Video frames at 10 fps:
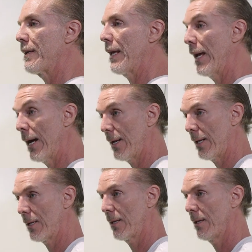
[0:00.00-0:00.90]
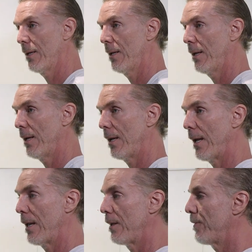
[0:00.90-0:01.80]
it chaotic?
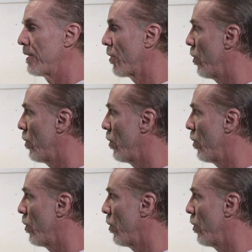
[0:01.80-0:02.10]
And if it's